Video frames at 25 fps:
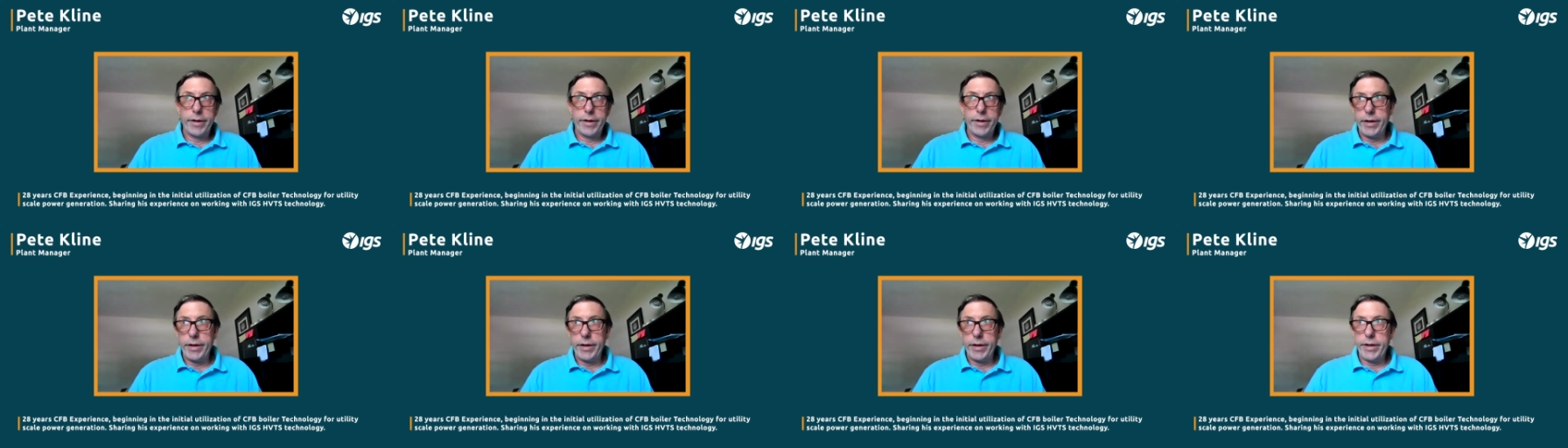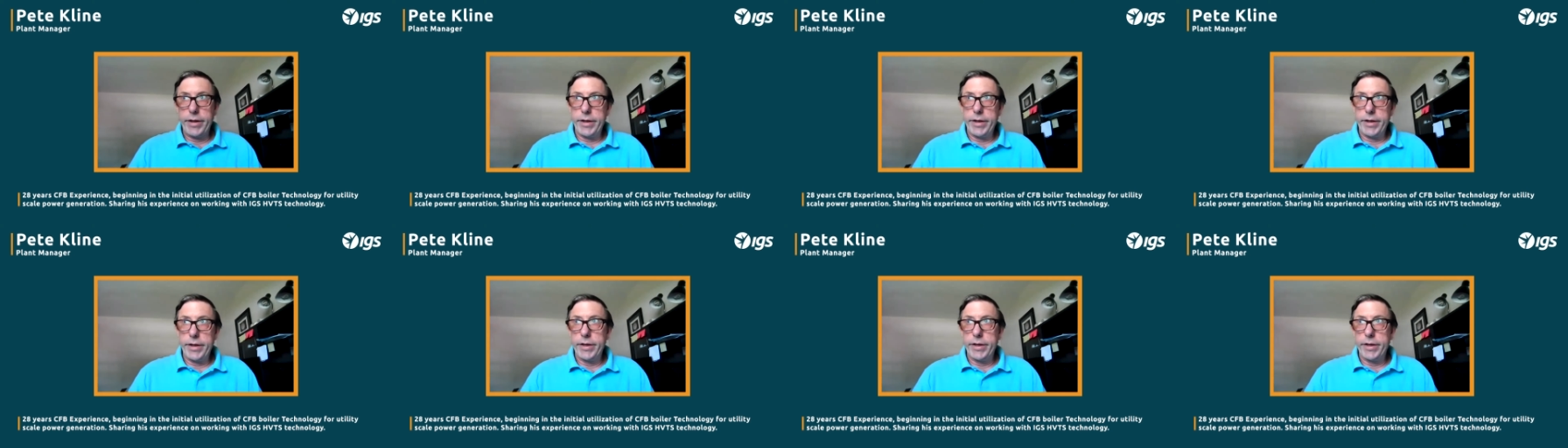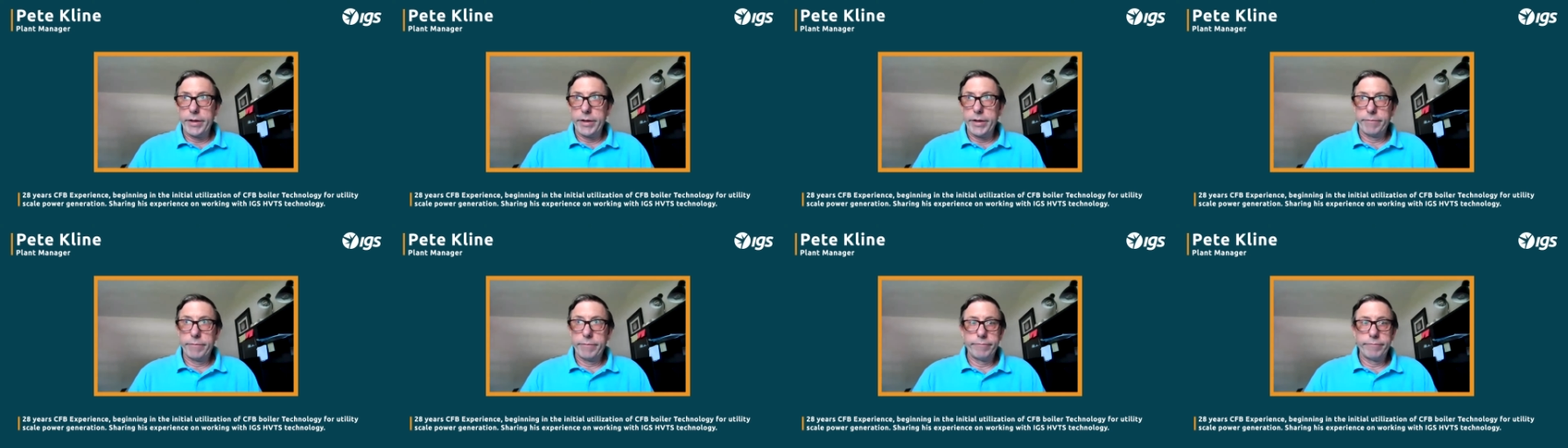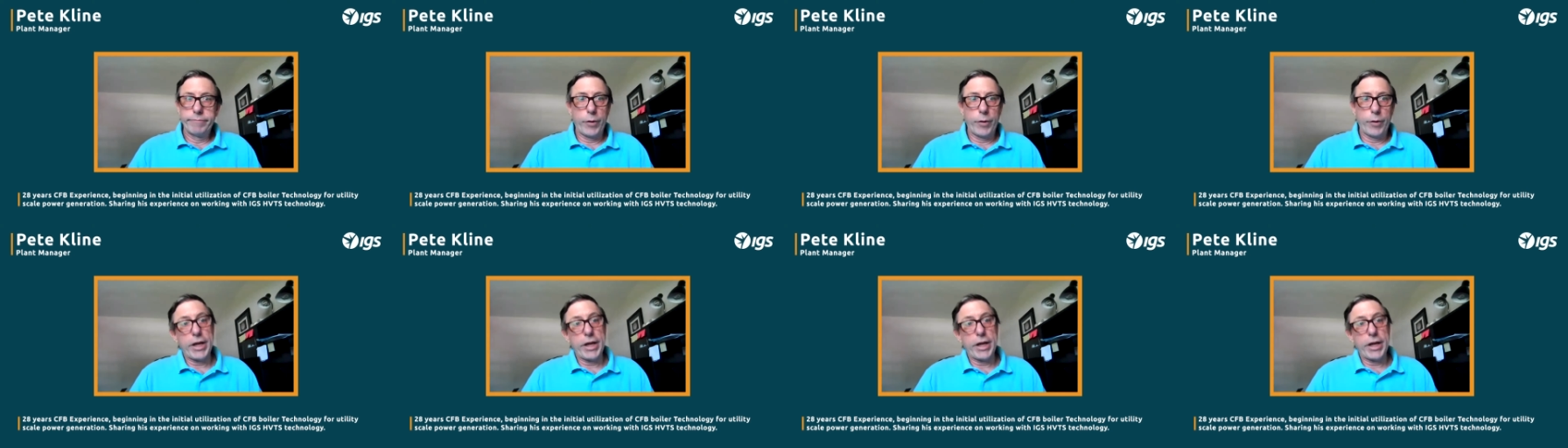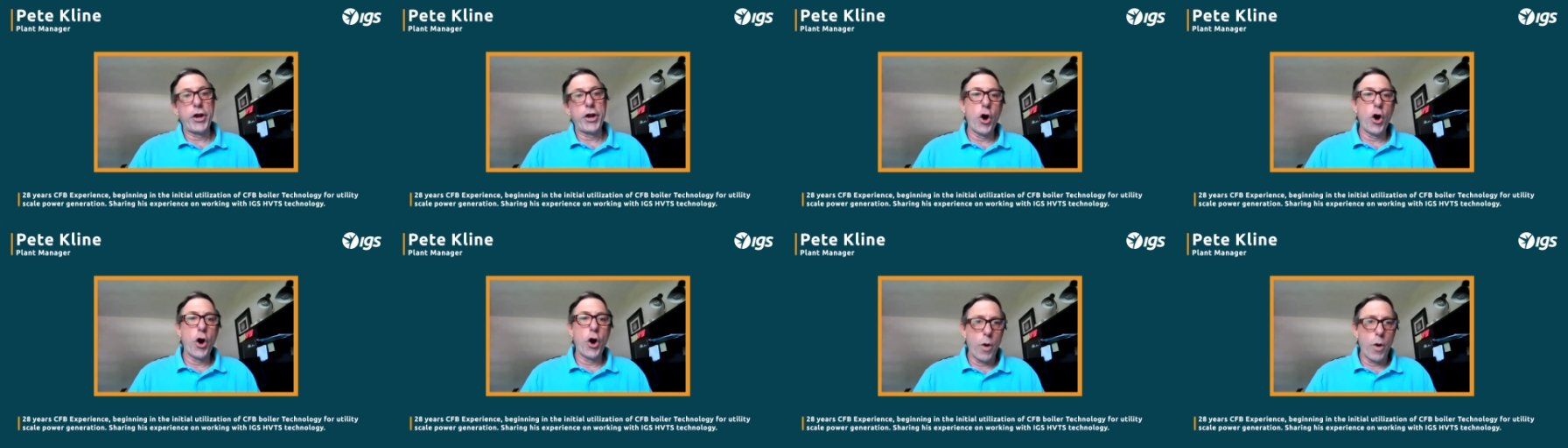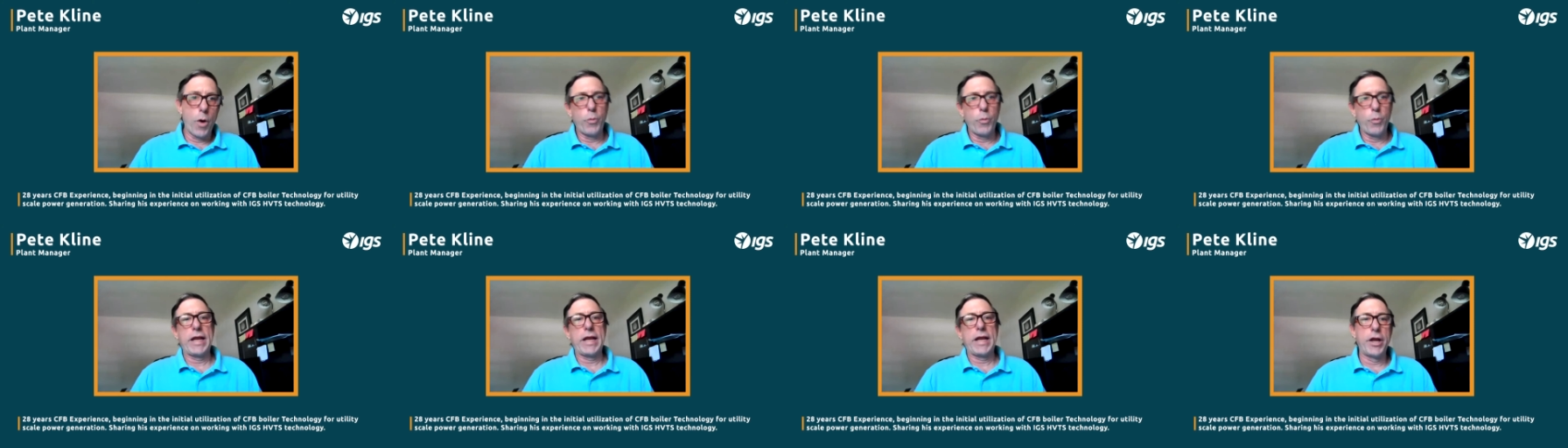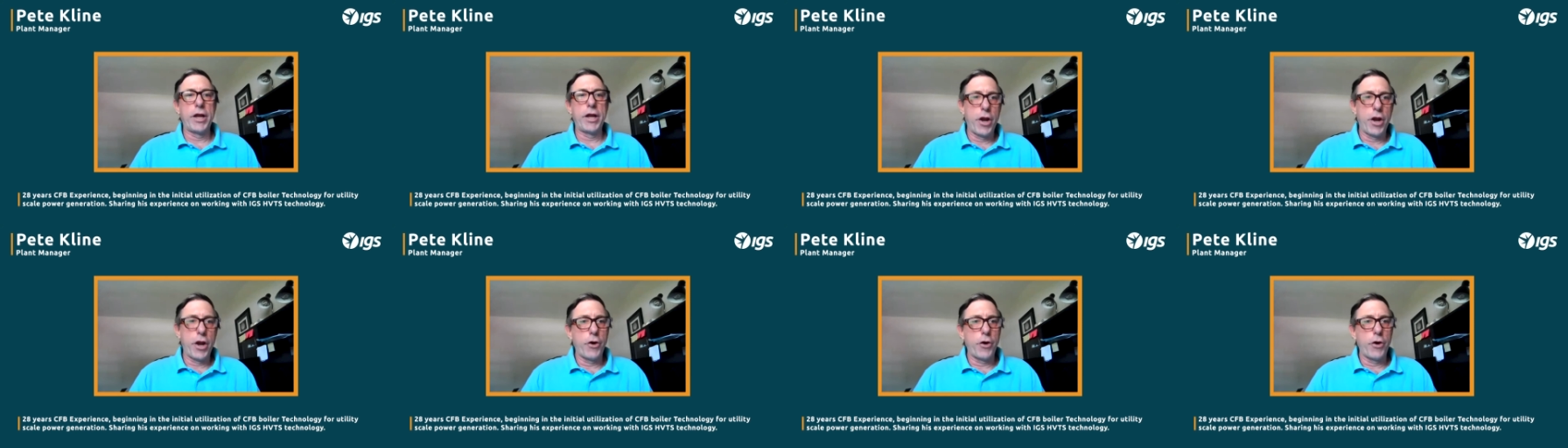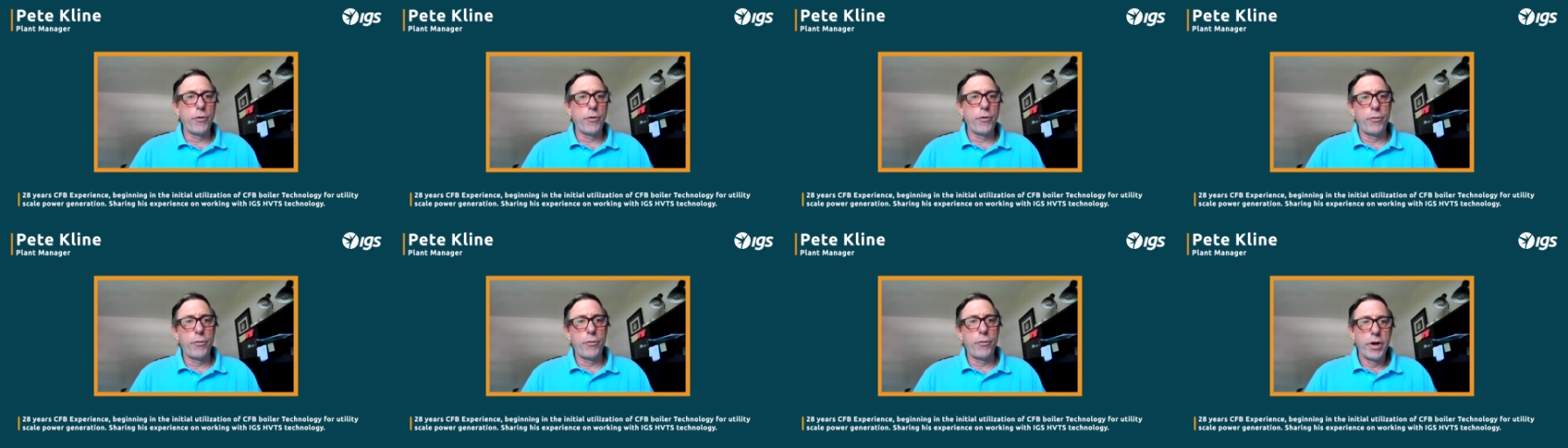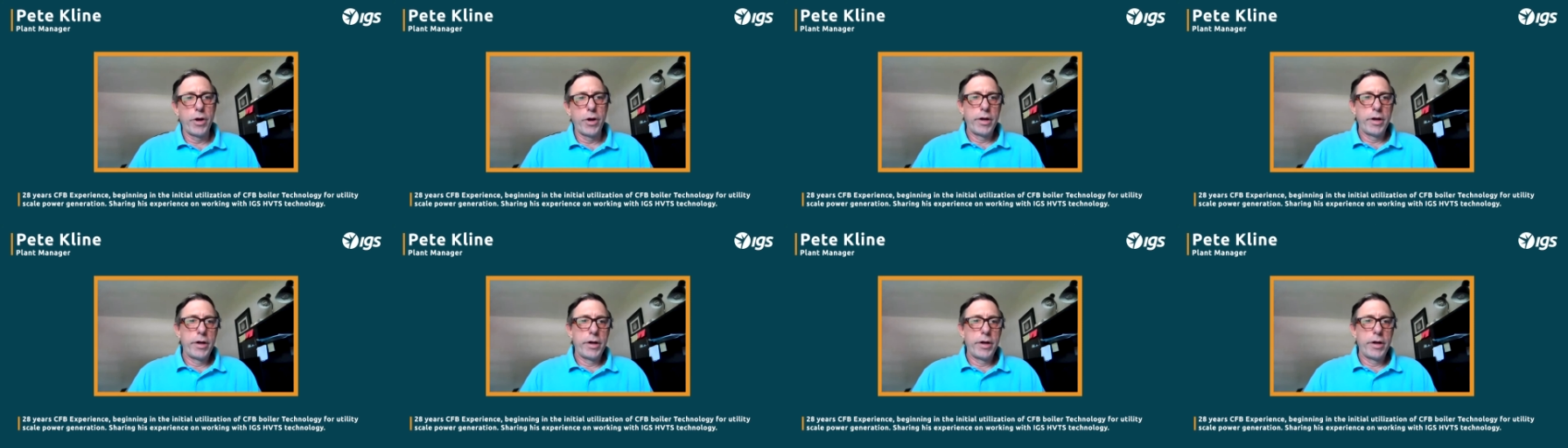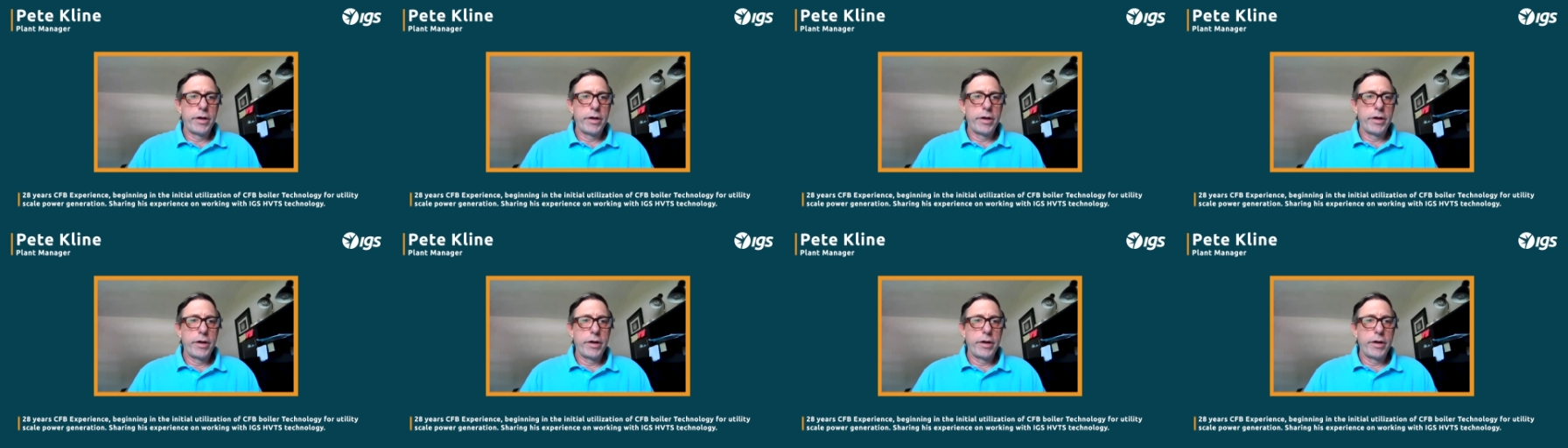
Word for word: eh, we didn't know what we didn't know.